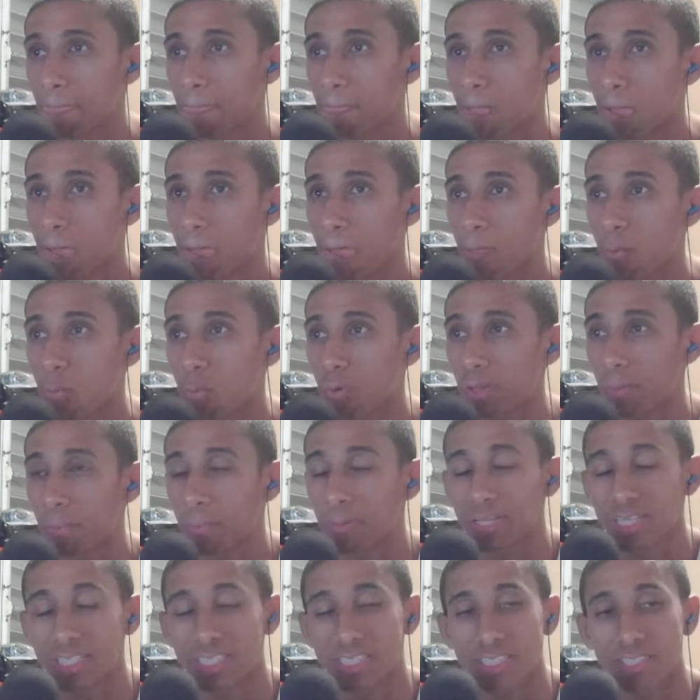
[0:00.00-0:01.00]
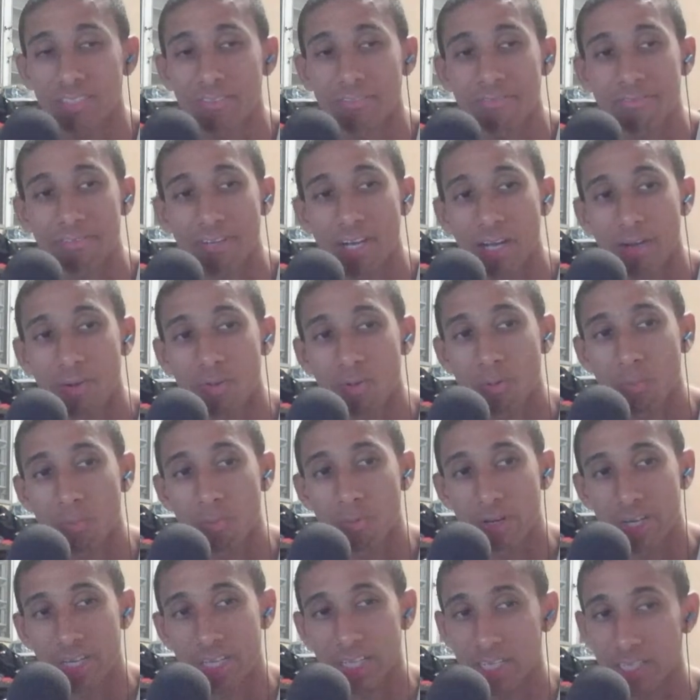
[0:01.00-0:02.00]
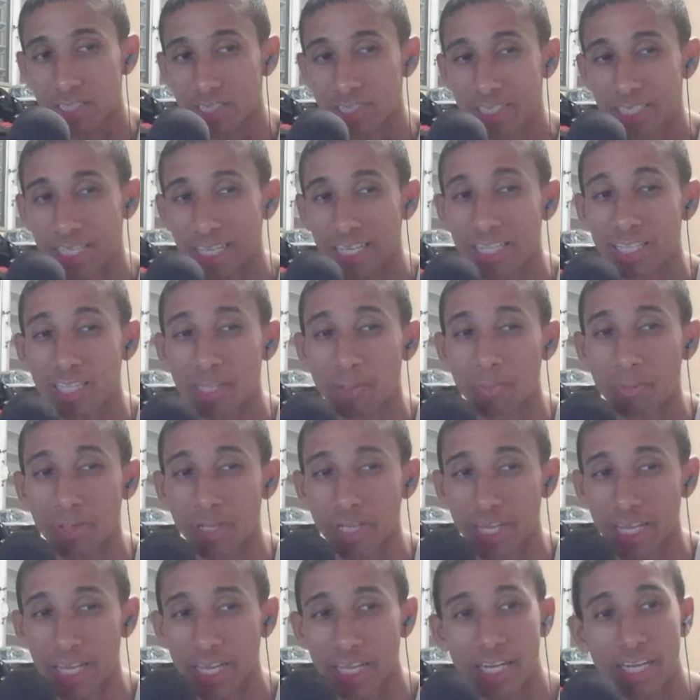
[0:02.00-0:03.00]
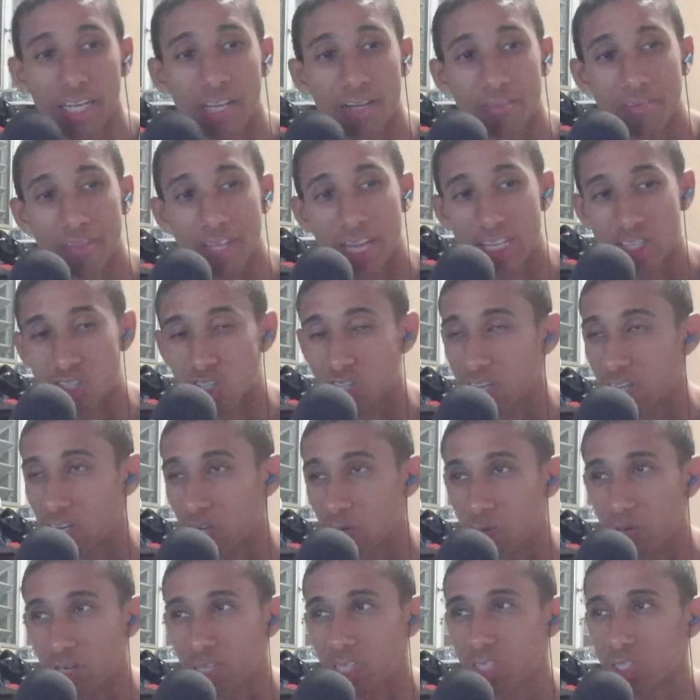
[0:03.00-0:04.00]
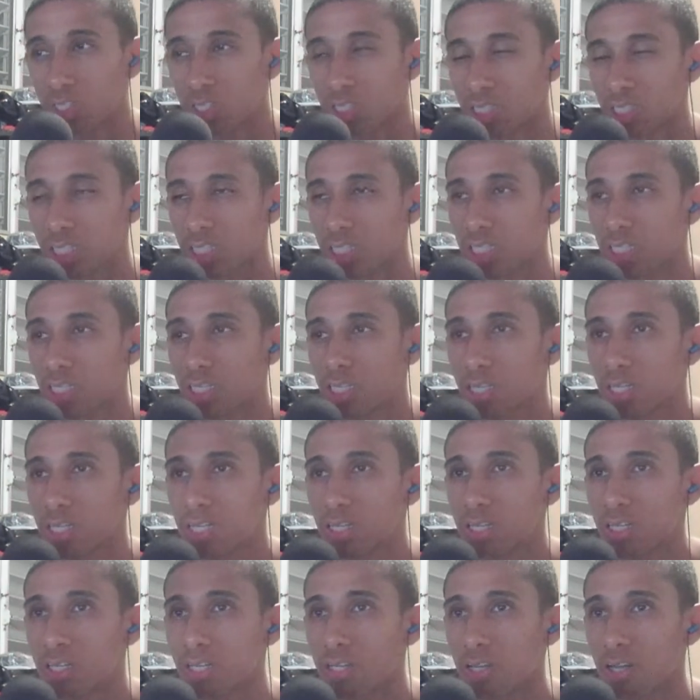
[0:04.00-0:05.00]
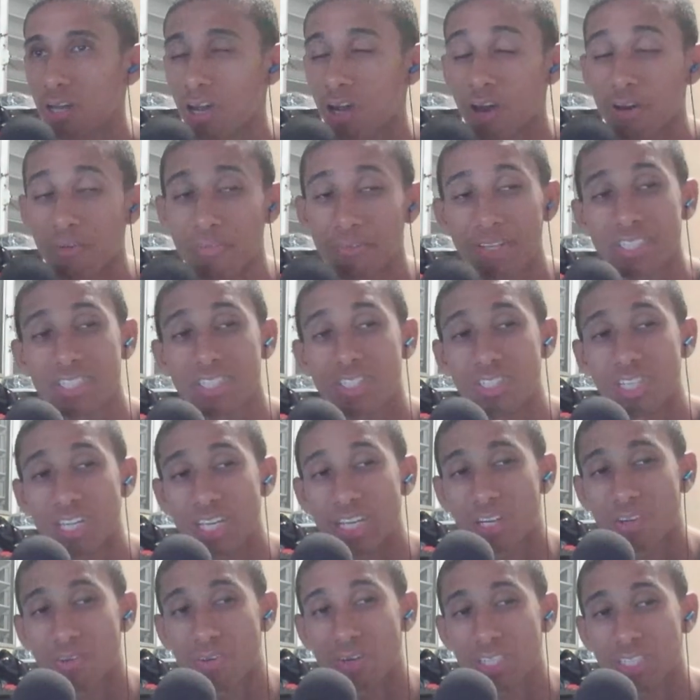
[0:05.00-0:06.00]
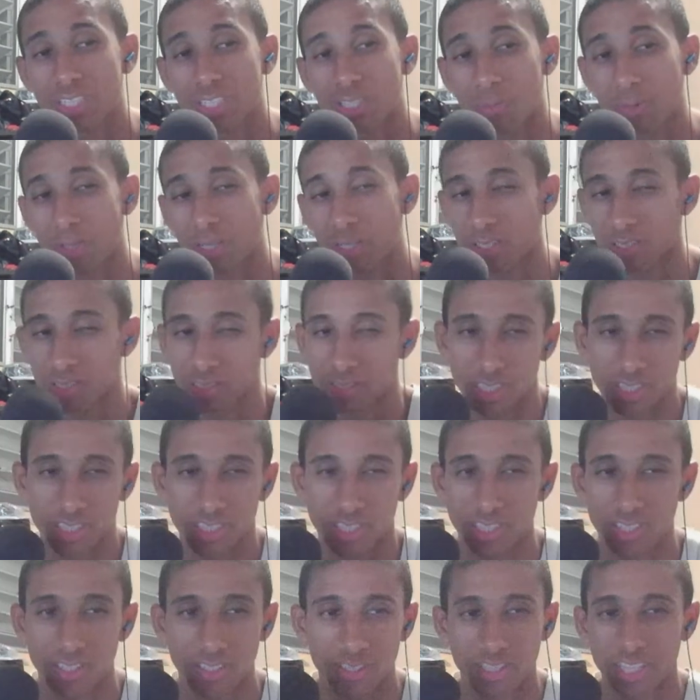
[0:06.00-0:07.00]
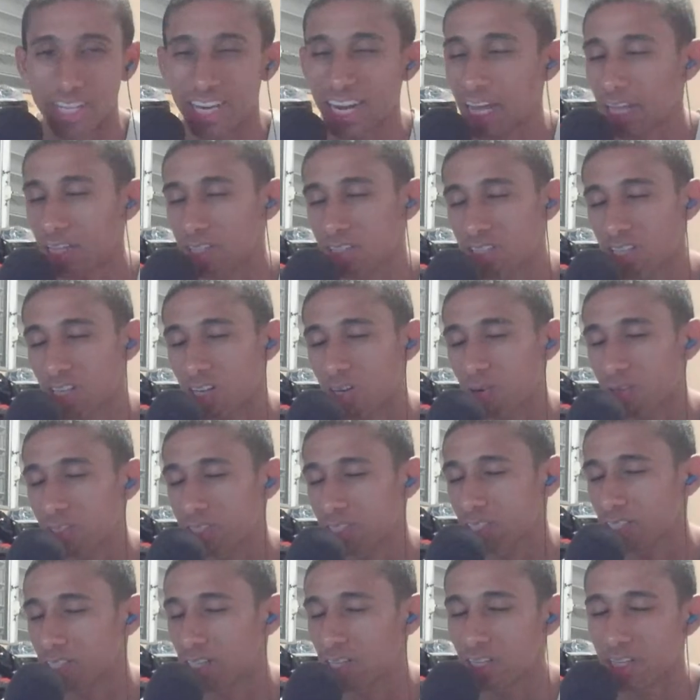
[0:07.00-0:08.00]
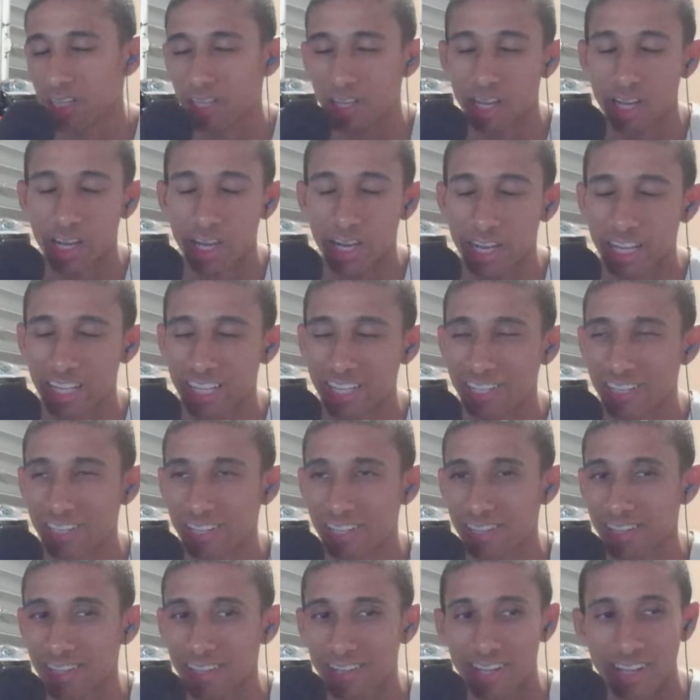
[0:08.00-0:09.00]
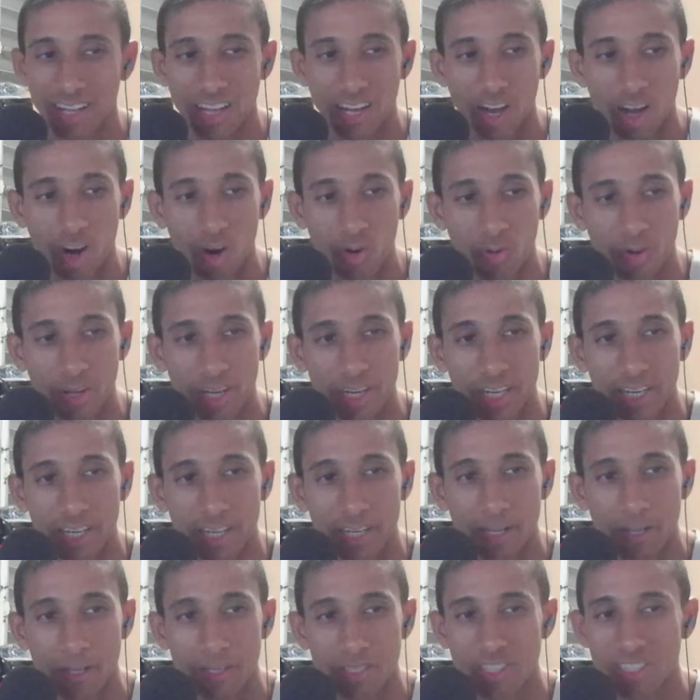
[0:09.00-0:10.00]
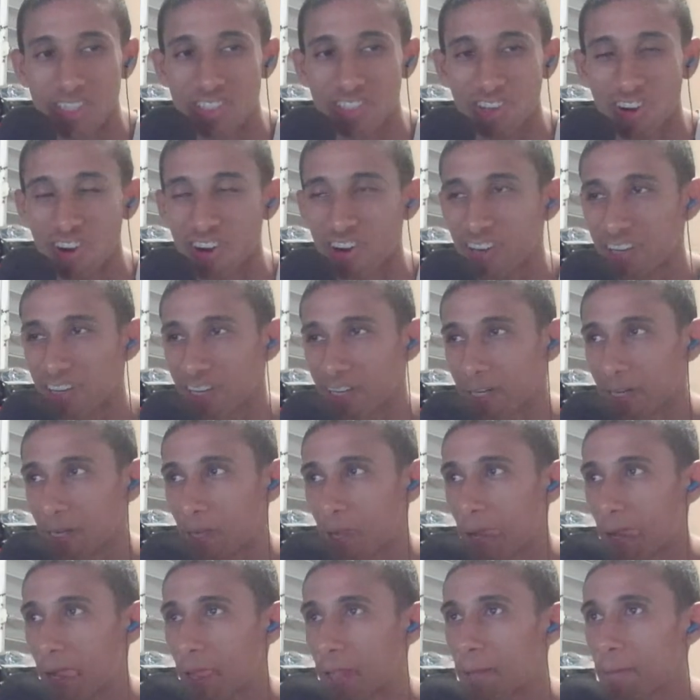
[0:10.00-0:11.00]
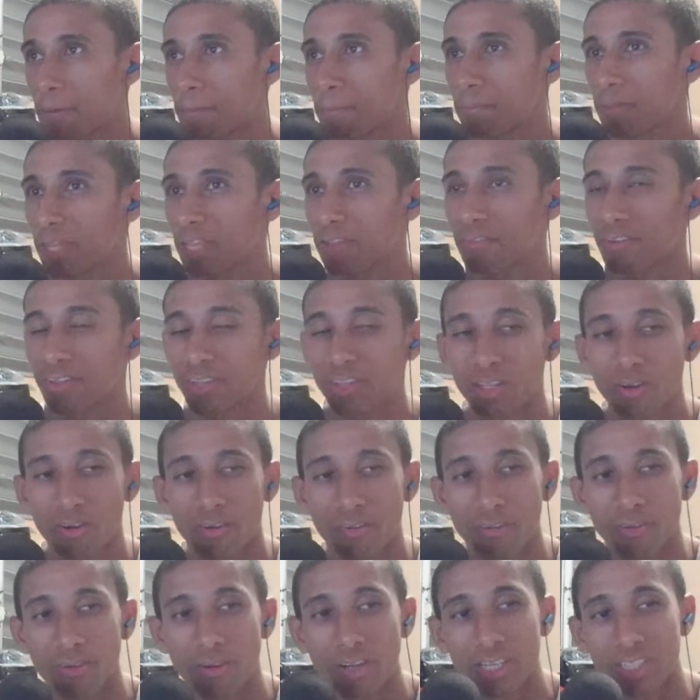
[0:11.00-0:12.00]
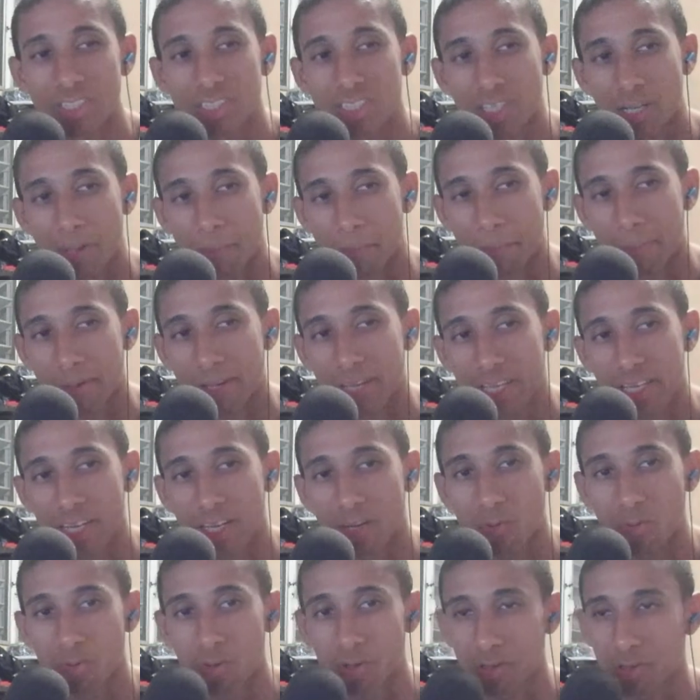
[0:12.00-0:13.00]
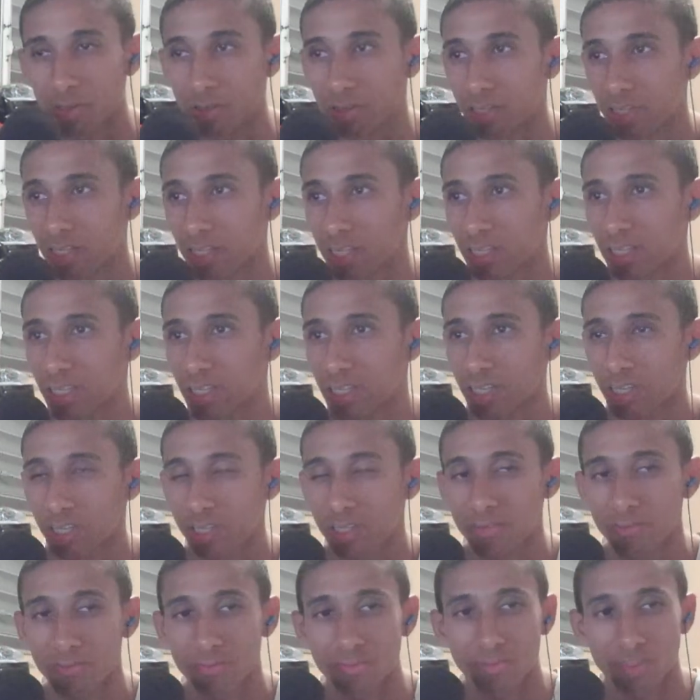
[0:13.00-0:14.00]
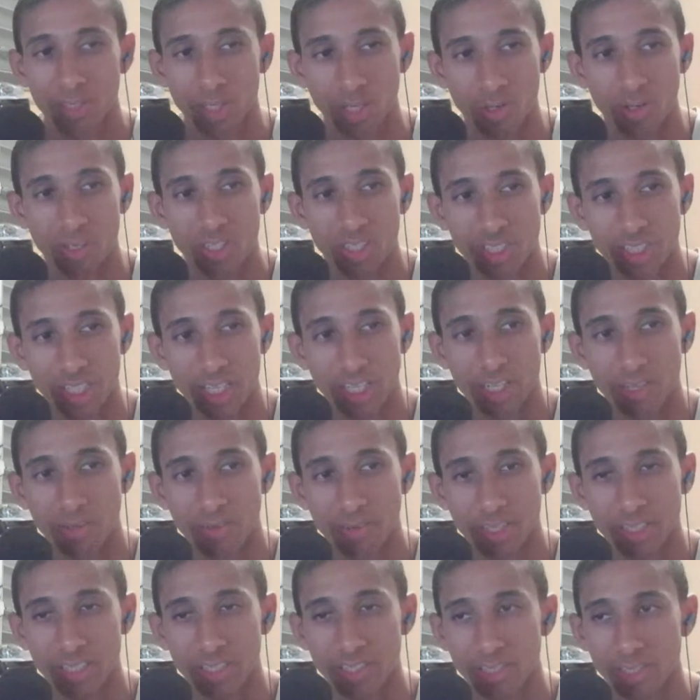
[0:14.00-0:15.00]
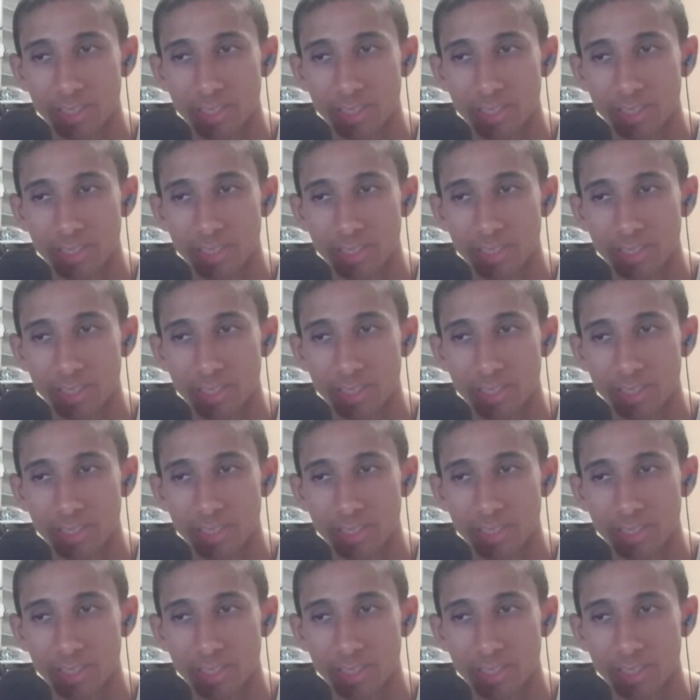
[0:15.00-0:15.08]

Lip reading: what the PlayStation 5 will bring us in the beginning of that generation, because the ninth generation already started, even though it's competing with the current generation.